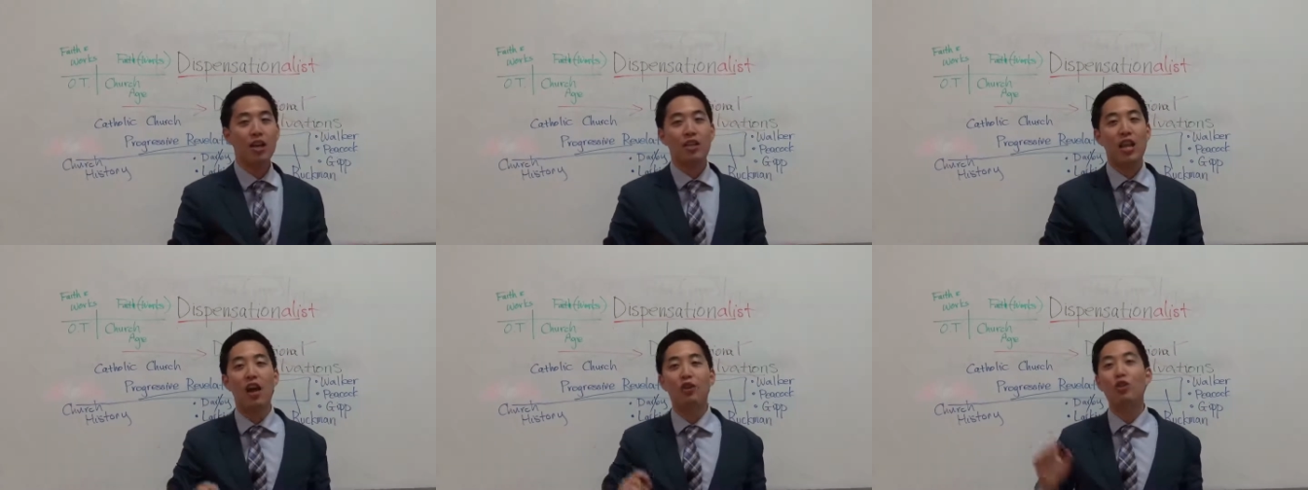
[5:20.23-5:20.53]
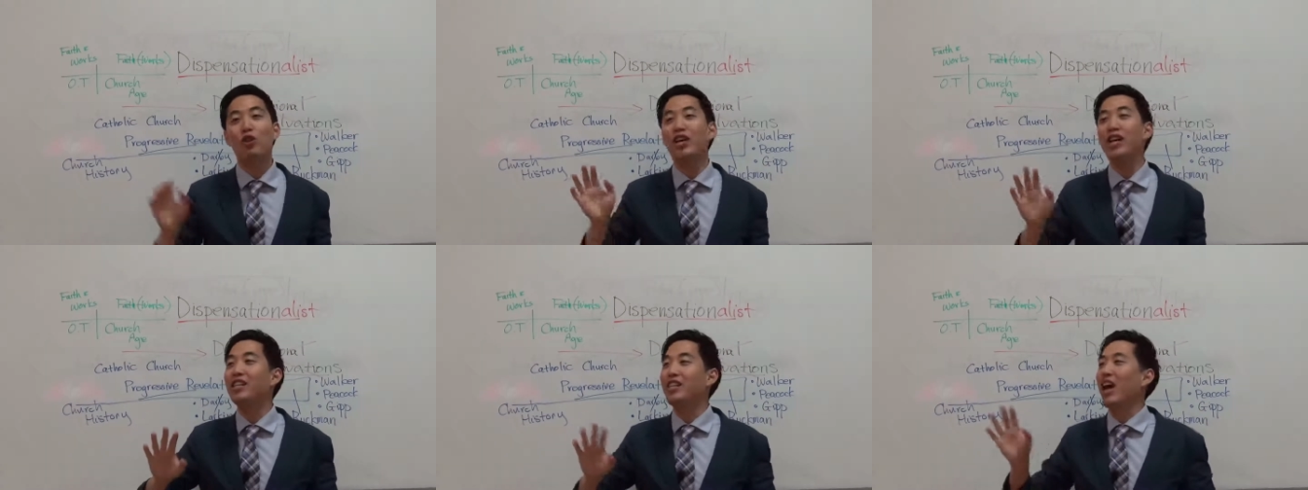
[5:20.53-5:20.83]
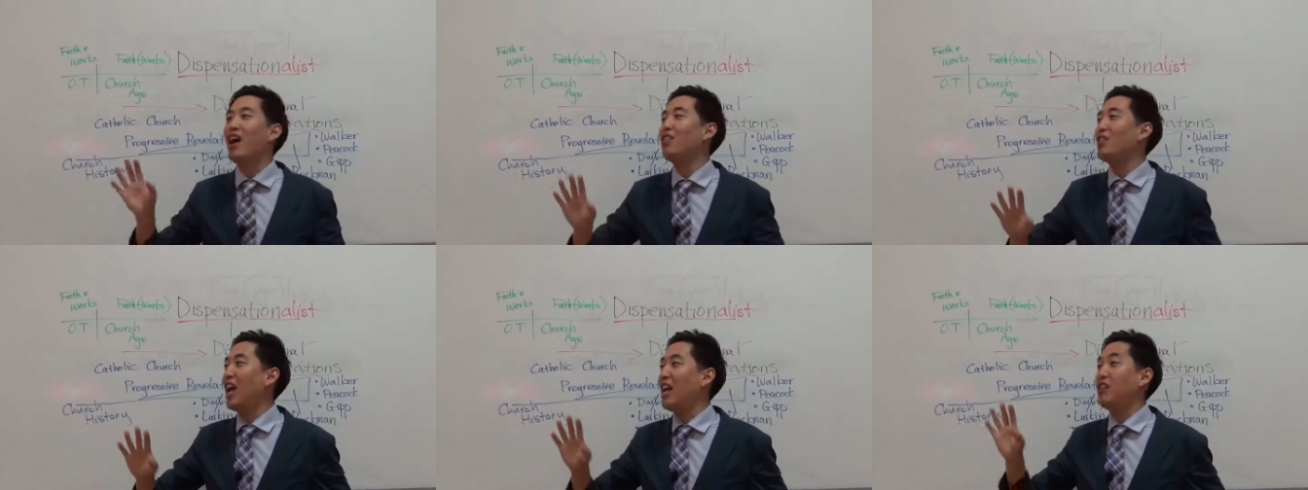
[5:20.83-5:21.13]
Now, you can
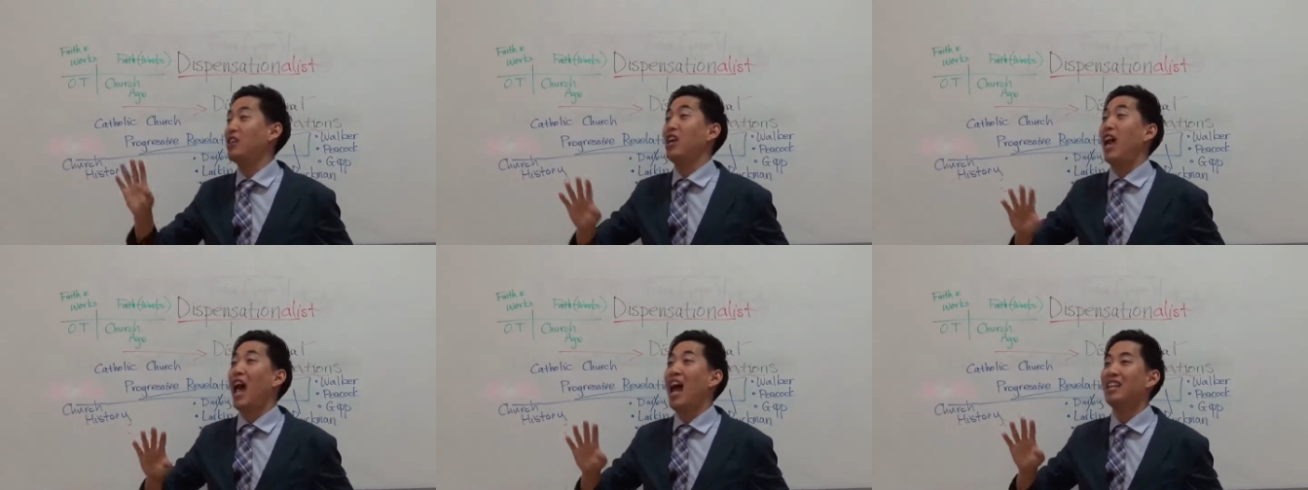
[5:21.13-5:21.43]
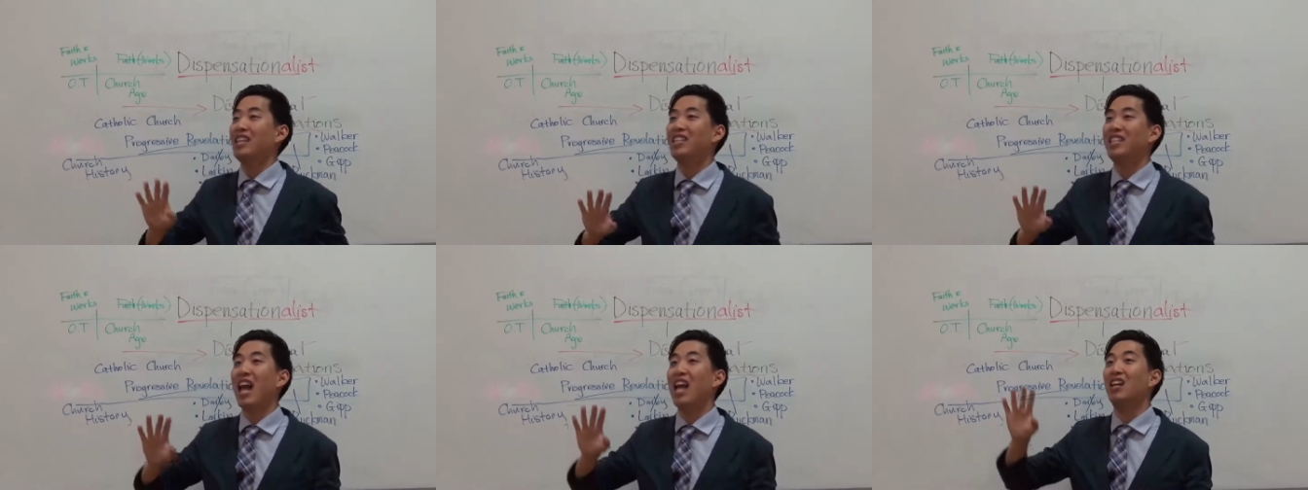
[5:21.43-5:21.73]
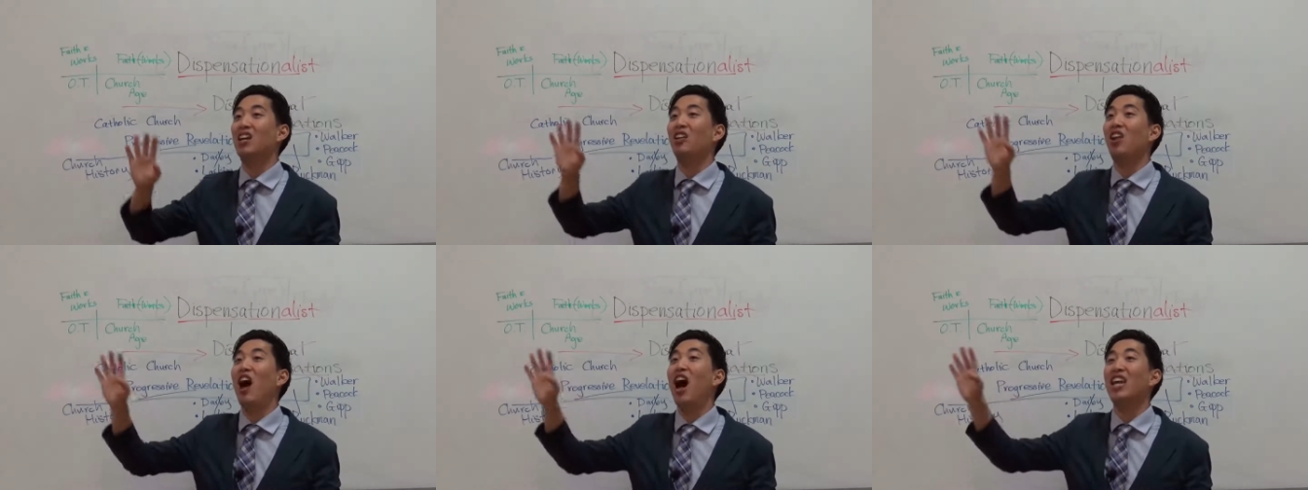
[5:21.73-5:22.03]
tell they had to
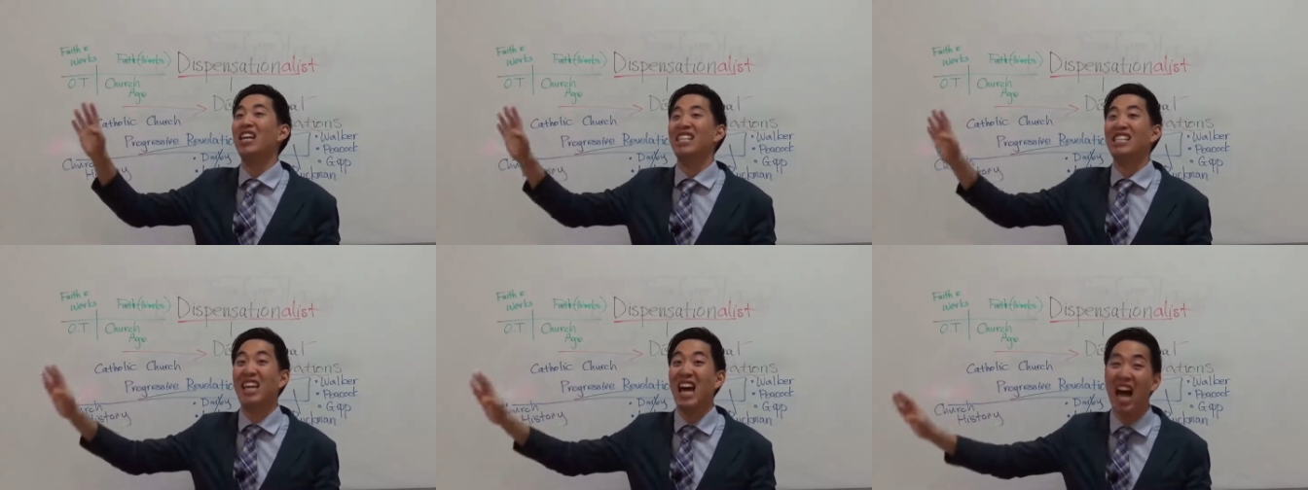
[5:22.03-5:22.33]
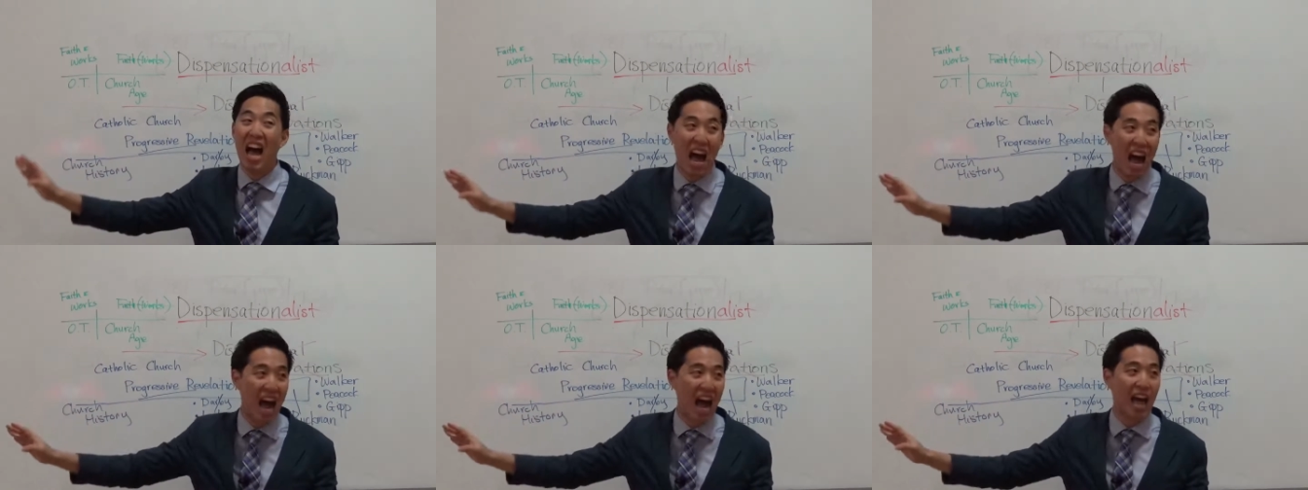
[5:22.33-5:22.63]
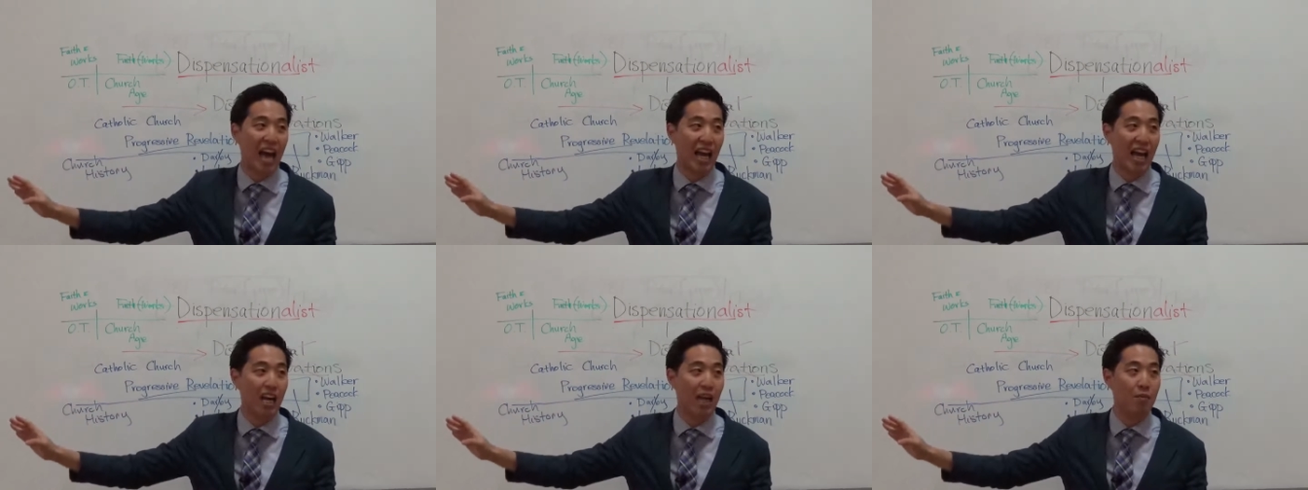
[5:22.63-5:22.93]
take a lot of
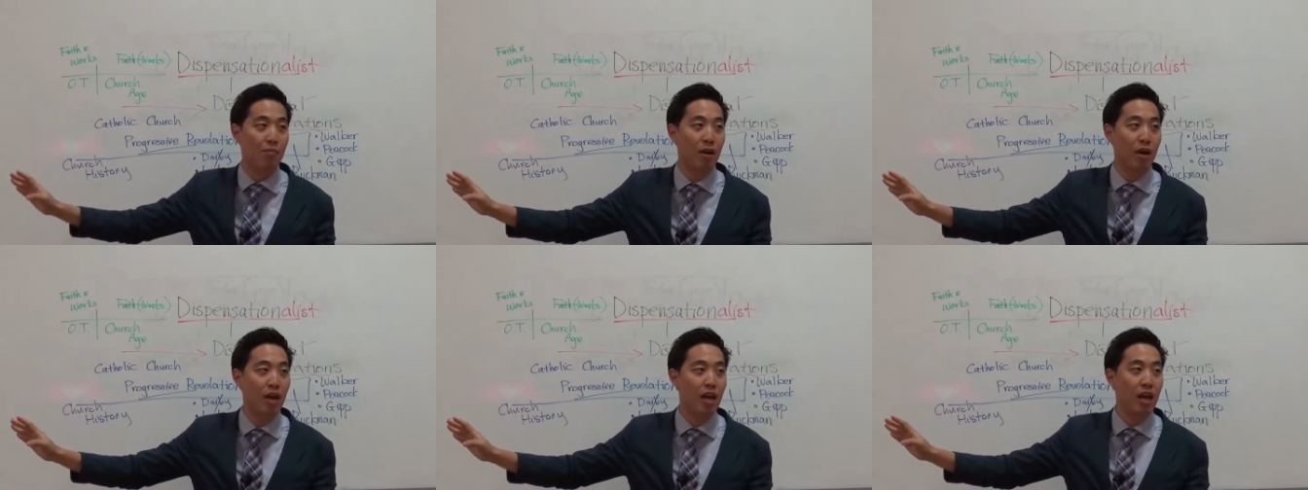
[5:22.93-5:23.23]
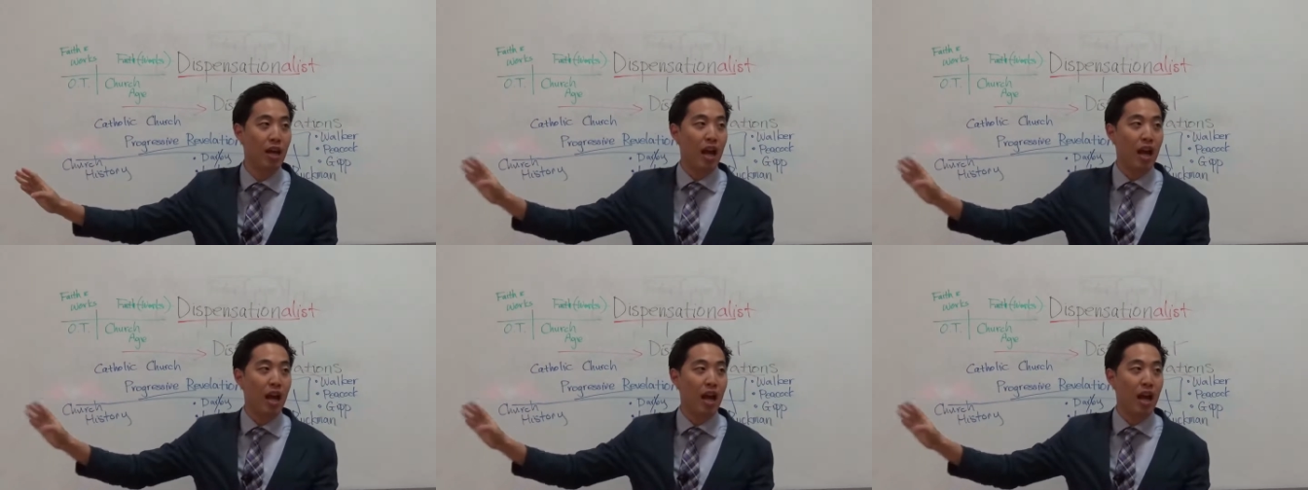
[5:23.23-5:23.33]
time